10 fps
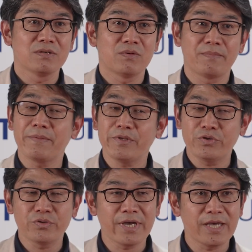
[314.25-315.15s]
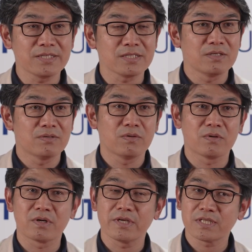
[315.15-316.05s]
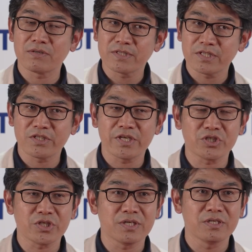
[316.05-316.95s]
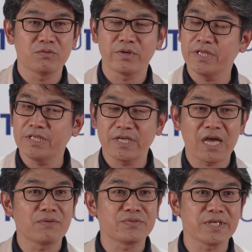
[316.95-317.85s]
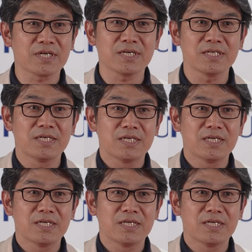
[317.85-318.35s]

or maybe US or Southeast Asia or India, Africa.